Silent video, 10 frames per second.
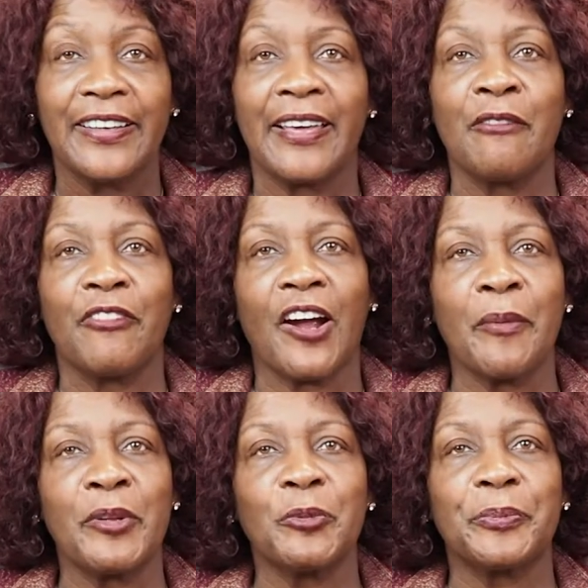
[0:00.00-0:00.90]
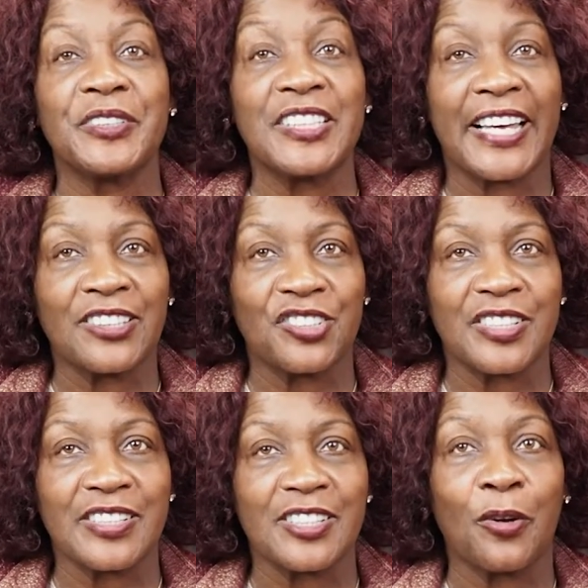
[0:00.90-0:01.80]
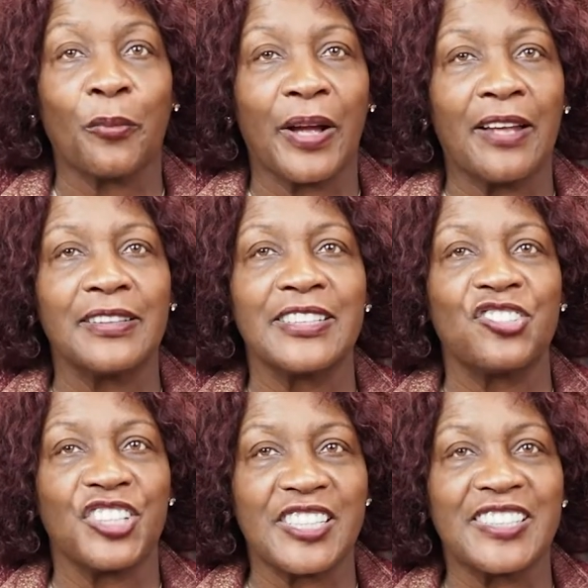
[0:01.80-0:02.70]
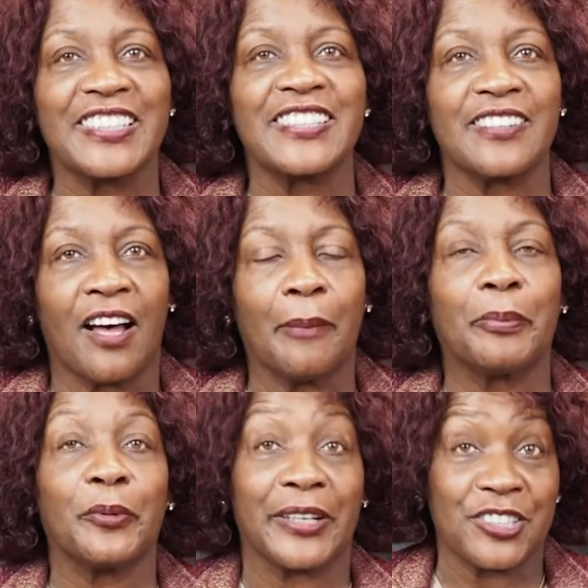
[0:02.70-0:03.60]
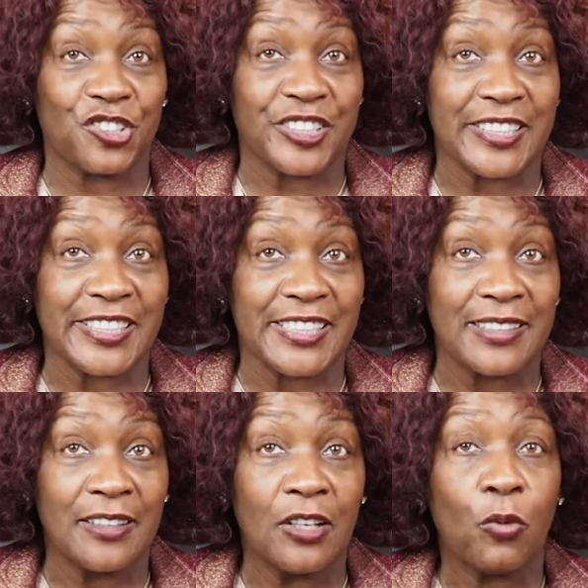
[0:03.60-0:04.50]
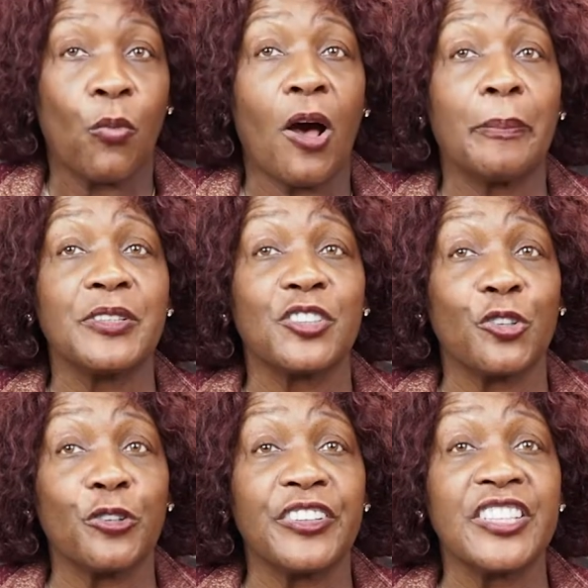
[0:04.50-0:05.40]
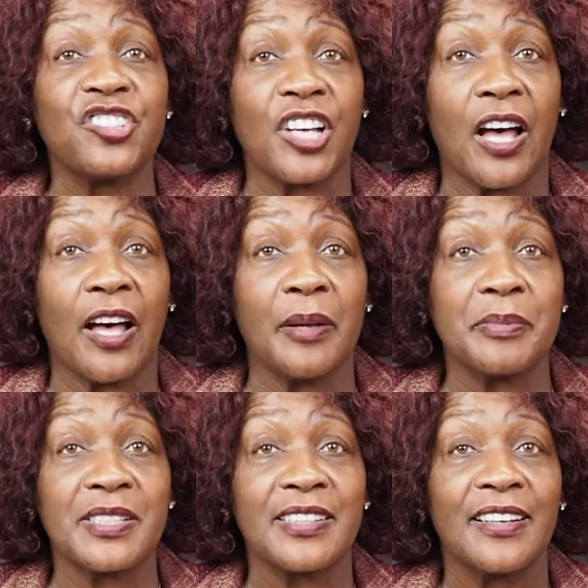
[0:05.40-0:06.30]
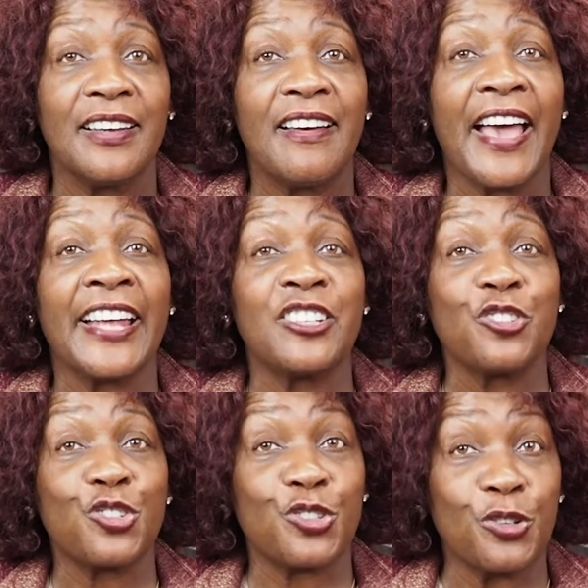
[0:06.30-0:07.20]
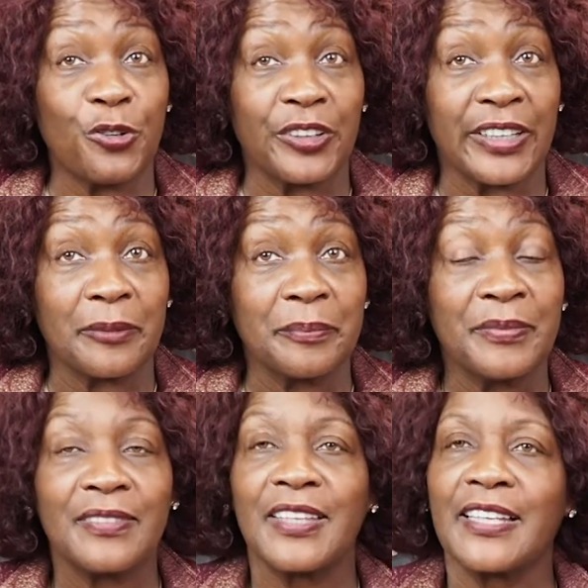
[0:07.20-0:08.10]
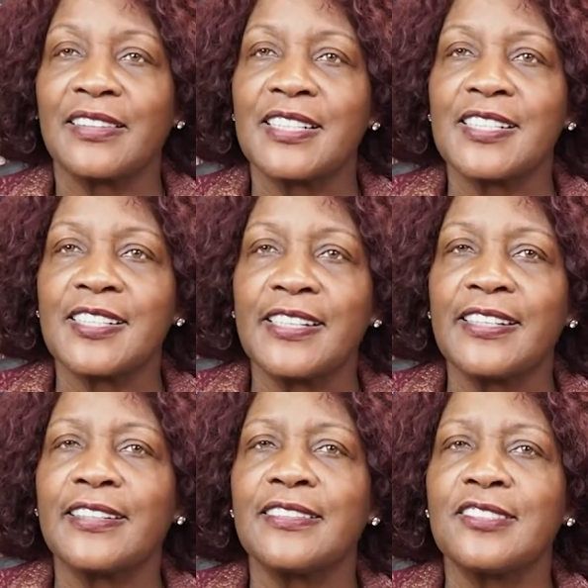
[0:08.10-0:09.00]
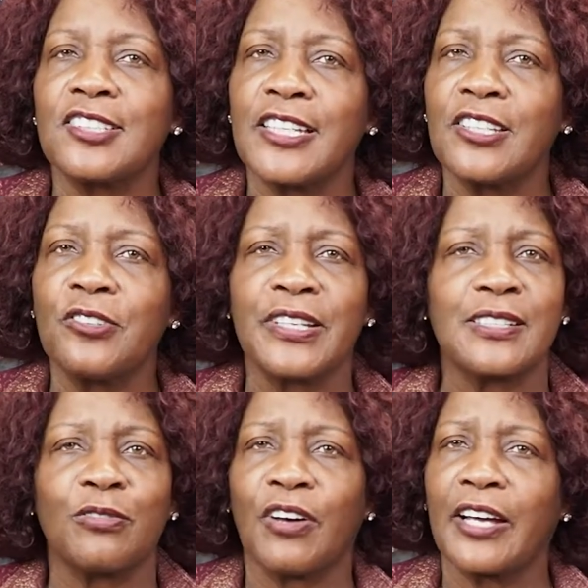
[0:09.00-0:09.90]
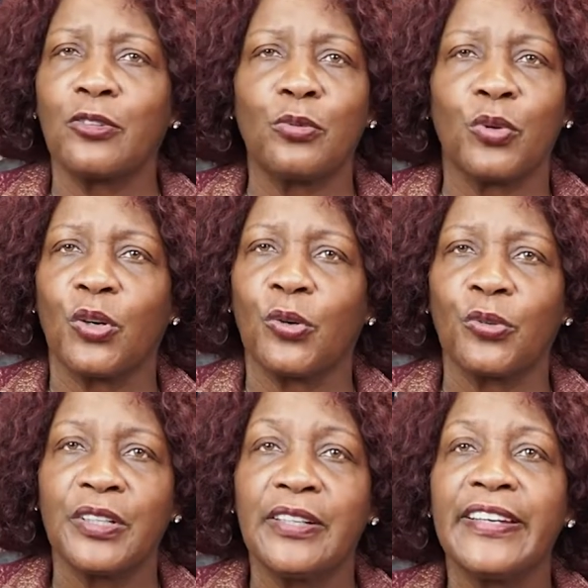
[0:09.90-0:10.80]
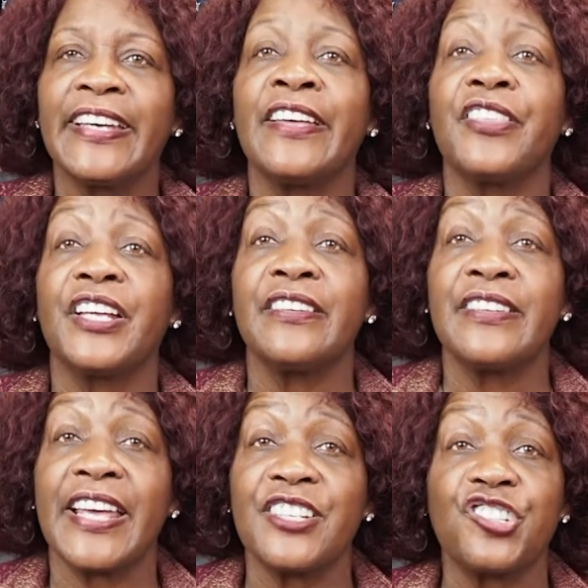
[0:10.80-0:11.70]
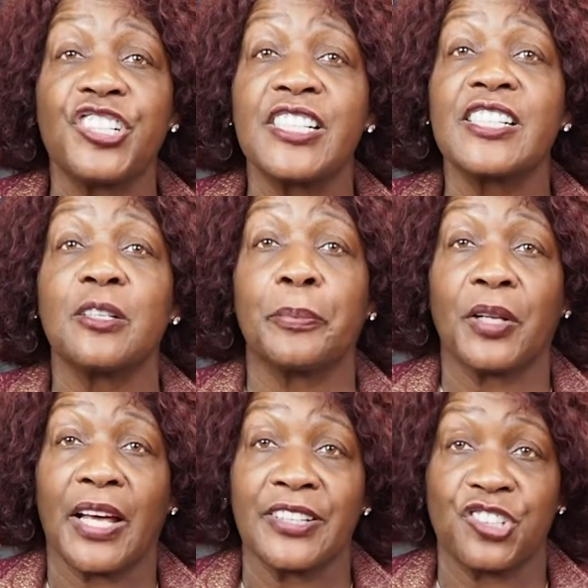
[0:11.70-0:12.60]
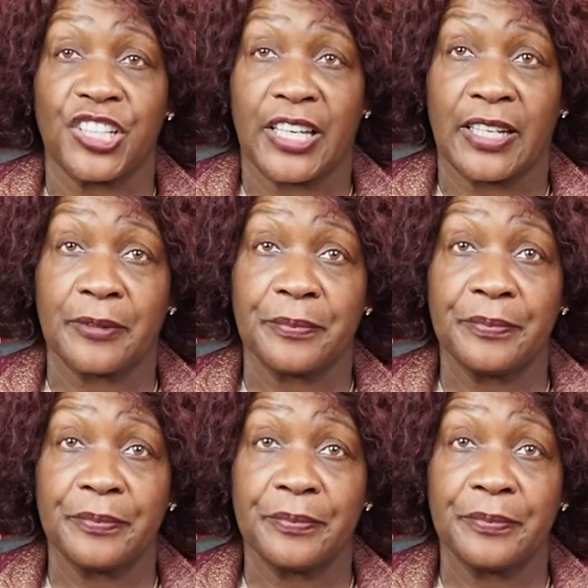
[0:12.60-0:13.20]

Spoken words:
environmental protections around logistics operations while preserving jobs and ensuring that the city continue its vital role in the nation's supply chain.